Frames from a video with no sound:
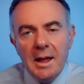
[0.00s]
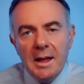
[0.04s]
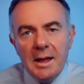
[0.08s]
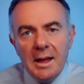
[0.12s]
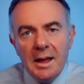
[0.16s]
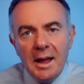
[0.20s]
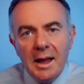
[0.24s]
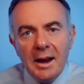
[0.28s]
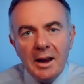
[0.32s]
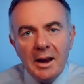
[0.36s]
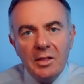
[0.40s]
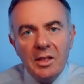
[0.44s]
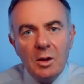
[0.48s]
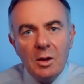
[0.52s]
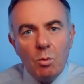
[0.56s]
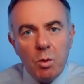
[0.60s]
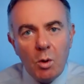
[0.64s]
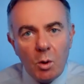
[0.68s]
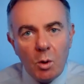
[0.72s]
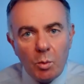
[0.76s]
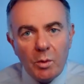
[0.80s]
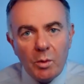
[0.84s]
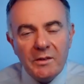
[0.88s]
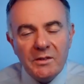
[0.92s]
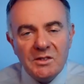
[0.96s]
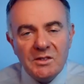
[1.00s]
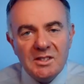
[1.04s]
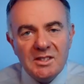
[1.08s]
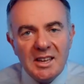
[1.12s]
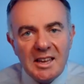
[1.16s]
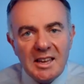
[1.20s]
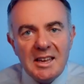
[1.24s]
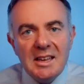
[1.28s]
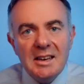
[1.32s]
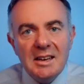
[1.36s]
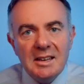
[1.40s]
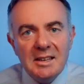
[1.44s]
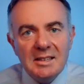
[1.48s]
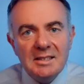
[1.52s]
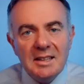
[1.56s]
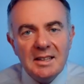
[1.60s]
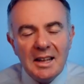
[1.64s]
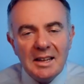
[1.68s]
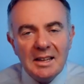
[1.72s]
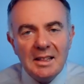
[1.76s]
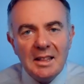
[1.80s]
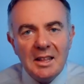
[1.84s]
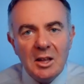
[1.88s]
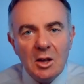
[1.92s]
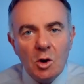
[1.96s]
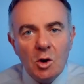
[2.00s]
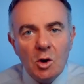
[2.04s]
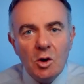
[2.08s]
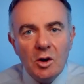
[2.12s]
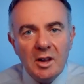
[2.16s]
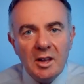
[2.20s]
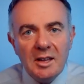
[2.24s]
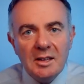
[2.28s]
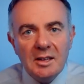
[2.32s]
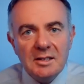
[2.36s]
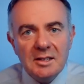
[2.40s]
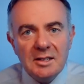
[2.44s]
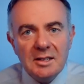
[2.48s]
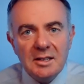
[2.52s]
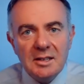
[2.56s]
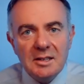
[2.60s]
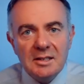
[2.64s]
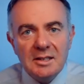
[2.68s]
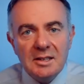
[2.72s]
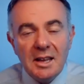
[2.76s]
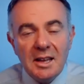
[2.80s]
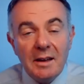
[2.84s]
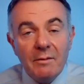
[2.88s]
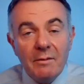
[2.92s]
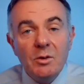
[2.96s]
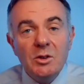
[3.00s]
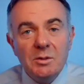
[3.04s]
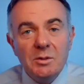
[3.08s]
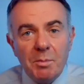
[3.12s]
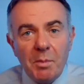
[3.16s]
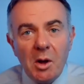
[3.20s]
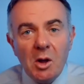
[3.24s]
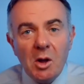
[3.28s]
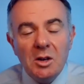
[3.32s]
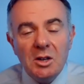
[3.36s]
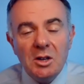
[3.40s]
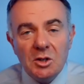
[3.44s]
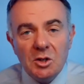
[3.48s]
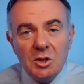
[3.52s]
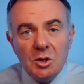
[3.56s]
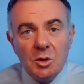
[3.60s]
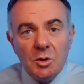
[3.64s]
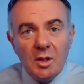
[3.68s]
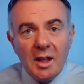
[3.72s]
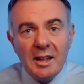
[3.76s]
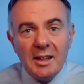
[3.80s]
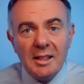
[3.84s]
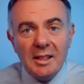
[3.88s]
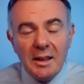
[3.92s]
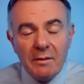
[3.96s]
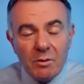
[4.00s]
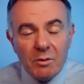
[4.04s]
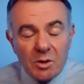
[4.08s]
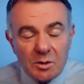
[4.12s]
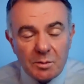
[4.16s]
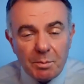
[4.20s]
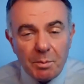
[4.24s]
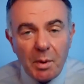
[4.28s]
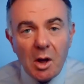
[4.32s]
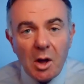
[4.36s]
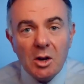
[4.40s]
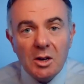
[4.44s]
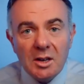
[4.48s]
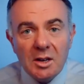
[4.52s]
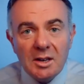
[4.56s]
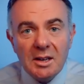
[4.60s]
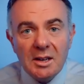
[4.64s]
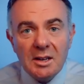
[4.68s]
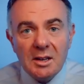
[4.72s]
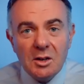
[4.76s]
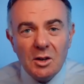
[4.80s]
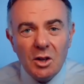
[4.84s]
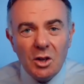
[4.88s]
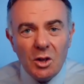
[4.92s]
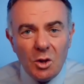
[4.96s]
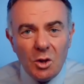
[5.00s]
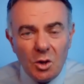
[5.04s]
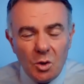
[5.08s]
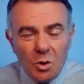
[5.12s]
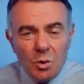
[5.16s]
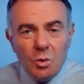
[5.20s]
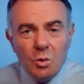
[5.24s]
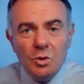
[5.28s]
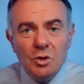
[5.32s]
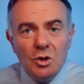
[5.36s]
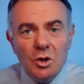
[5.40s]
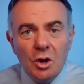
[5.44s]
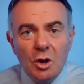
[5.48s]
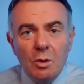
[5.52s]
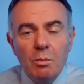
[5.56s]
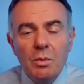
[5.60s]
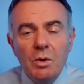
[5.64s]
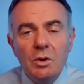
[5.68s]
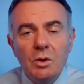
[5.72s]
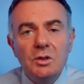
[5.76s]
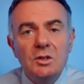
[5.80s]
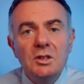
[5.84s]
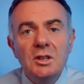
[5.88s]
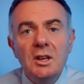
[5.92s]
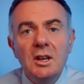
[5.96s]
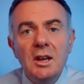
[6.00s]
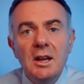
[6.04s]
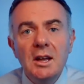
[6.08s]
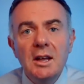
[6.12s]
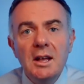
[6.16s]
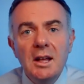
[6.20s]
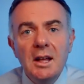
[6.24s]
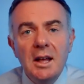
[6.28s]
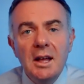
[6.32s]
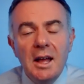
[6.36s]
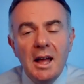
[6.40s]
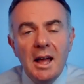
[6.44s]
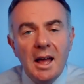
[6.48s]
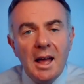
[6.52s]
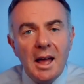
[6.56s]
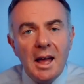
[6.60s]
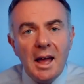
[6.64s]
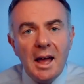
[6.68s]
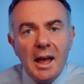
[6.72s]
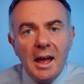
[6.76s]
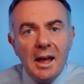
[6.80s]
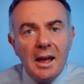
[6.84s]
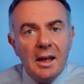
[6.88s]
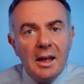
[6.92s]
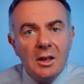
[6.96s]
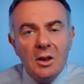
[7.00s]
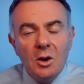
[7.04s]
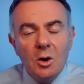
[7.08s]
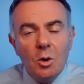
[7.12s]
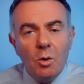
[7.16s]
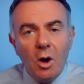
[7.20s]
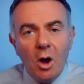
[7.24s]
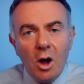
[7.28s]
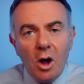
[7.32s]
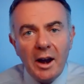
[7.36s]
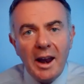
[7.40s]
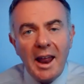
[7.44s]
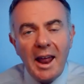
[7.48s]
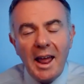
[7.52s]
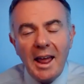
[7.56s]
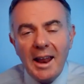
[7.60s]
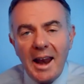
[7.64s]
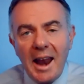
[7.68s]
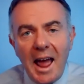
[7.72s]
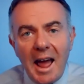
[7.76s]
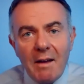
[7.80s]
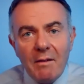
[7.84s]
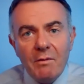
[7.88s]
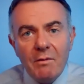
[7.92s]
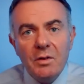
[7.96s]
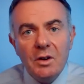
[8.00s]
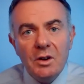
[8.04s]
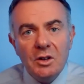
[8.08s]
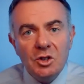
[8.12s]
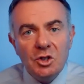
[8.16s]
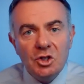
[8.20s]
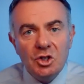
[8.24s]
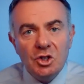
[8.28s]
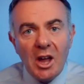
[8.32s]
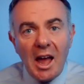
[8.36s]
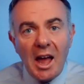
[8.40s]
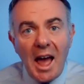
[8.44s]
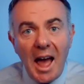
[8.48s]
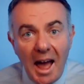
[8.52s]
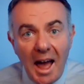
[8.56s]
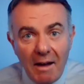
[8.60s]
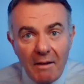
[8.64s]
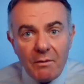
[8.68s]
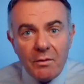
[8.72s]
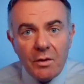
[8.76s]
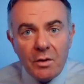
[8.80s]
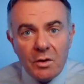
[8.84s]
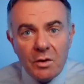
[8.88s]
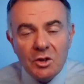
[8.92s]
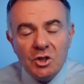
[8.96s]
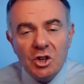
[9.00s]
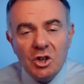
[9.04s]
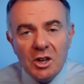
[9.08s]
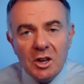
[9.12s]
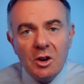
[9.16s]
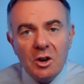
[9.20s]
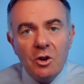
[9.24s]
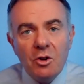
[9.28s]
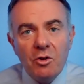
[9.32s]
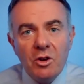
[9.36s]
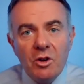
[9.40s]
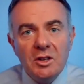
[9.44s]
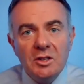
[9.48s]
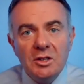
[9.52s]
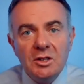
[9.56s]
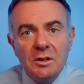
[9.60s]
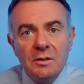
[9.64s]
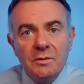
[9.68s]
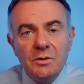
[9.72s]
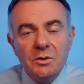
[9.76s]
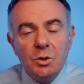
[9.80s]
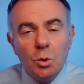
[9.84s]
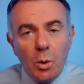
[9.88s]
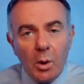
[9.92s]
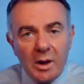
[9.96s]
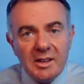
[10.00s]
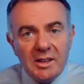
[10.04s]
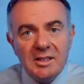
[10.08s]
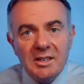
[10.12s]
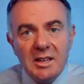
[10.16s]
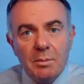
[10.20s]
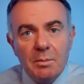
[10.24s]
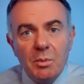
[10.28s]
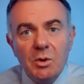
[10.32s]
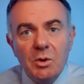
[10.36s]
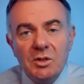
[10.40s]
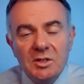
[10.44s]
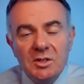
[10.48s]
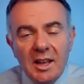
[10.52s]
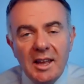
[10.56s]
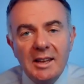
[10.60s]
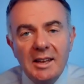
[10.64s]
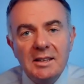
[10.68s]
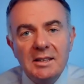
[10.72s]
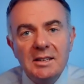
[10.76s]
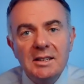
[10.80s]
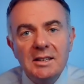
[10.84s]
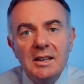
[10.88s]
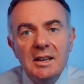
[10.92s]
And I think what we've seen is that the audiences have responded to that. They've responded in huge numbers, on an average increase of 20%